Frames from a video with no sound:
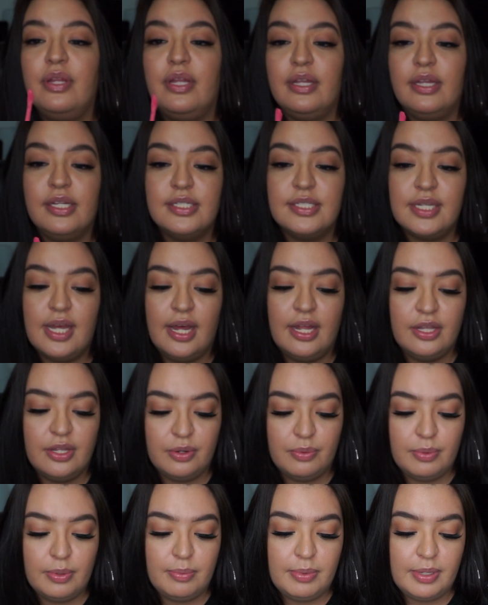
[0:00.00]
that this color
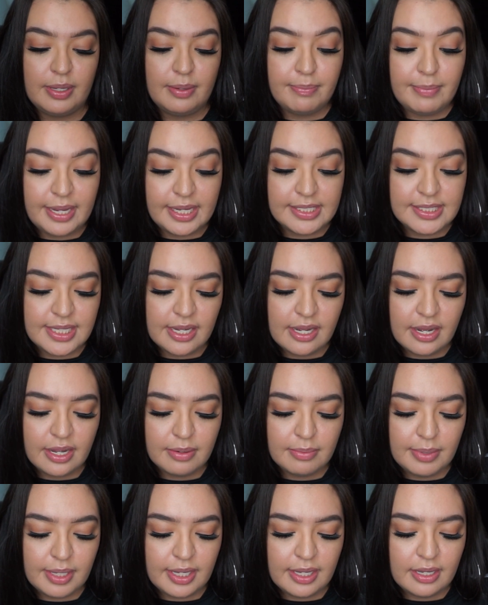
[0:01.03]
would be amazing
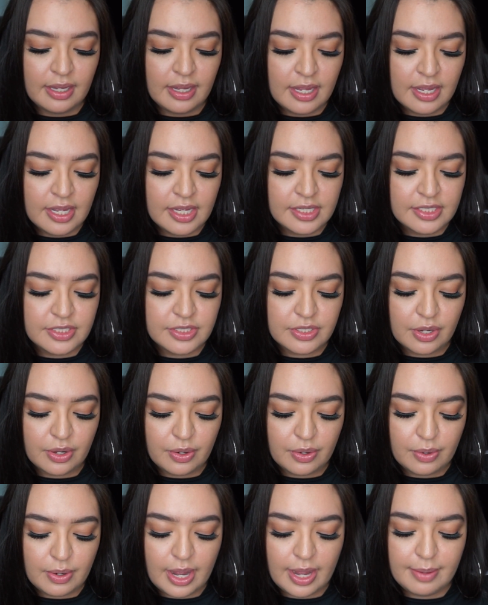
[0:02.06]
on me
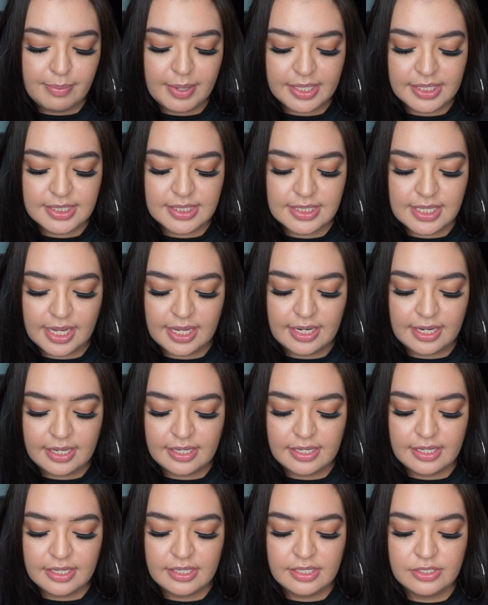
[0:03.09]
so I'm
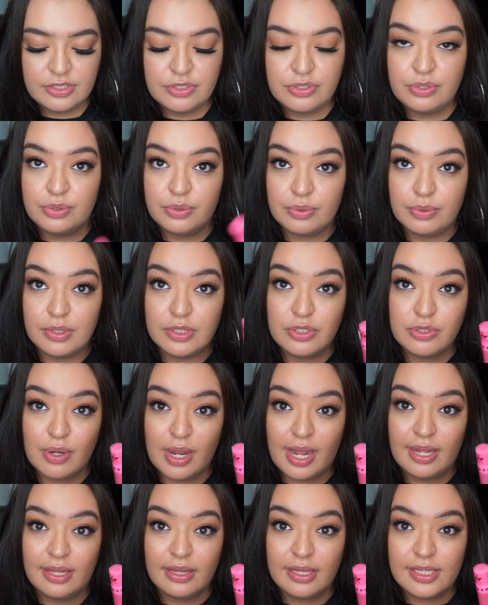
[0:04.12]
excited to
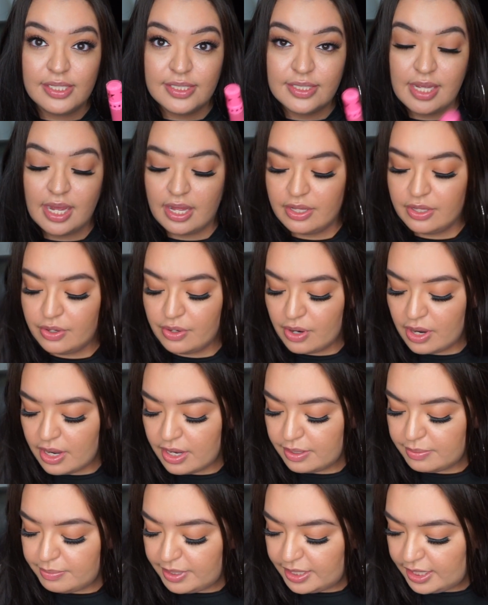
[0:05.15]
try this color
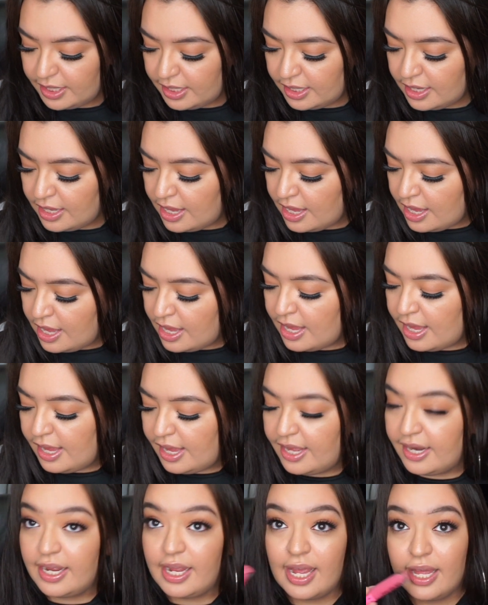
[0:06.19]
on me
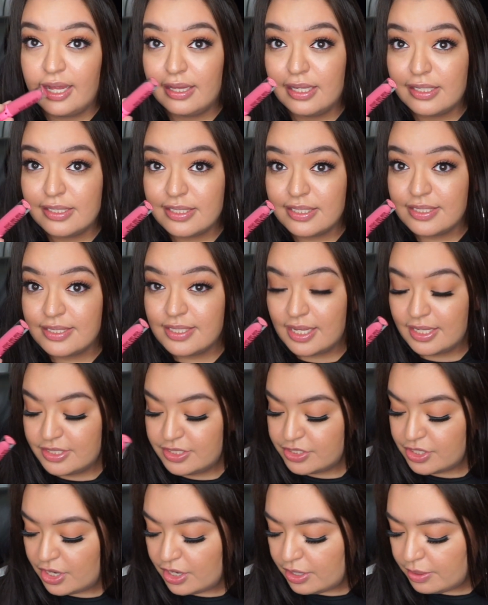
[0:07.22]
and again this is
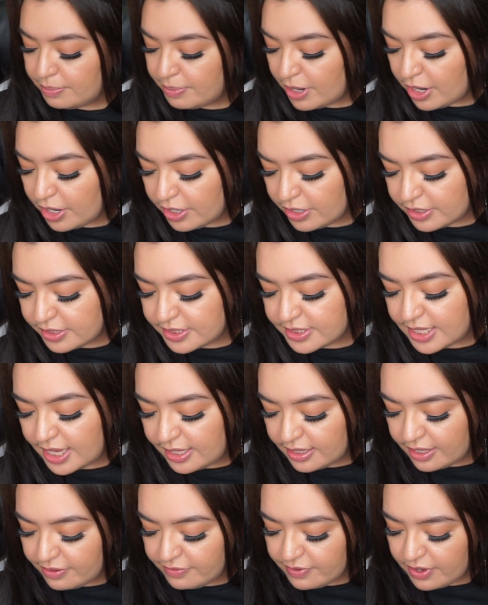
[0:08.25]
Doll Parts I
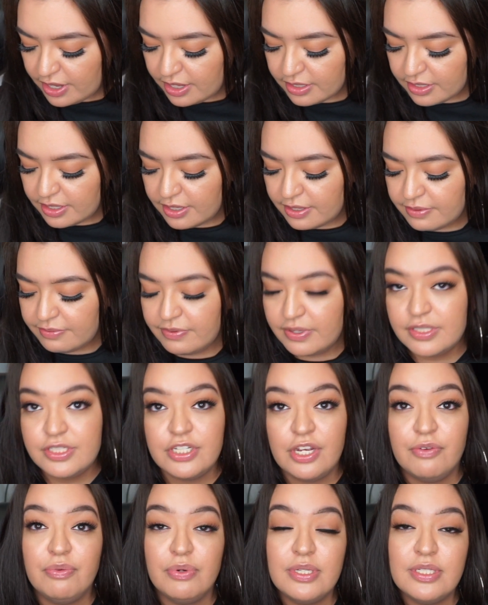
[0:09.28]
love all of
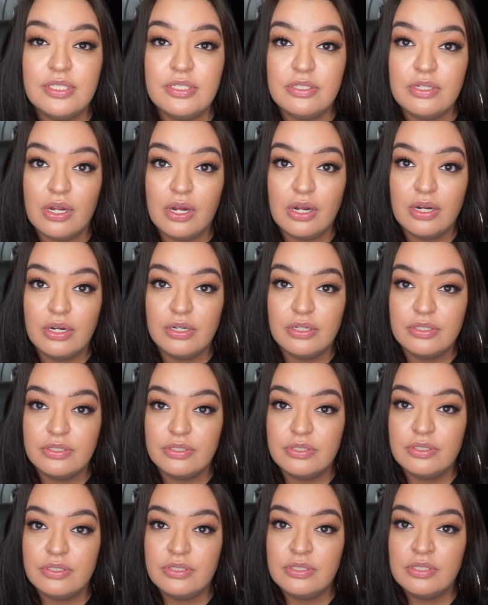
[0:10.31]
Jeffree
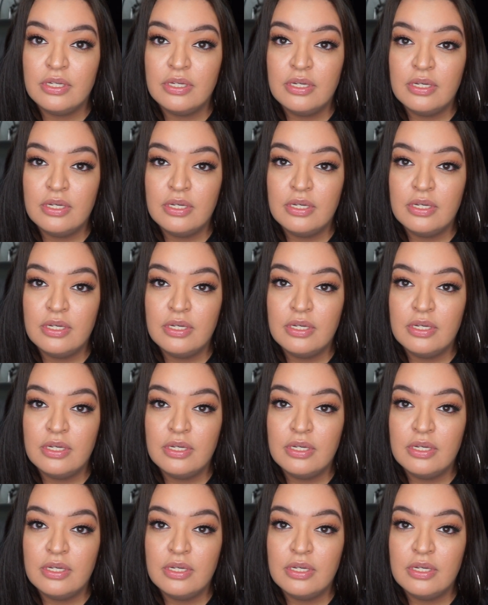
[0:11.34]
Star's